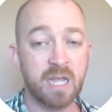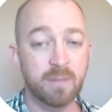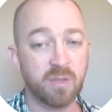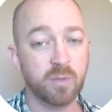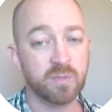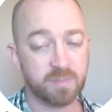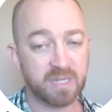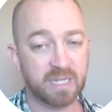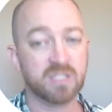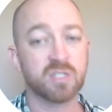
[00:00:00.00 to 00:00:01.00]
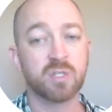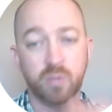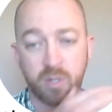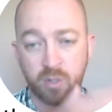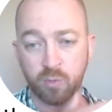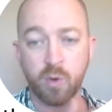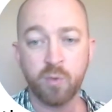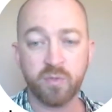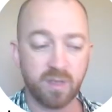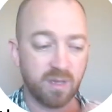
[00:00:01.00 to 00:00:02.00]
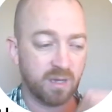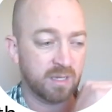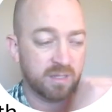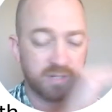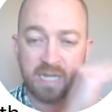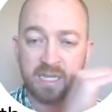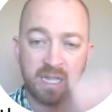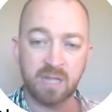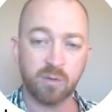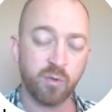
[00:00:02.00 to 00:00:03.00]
those plants to their growth, hitting a growth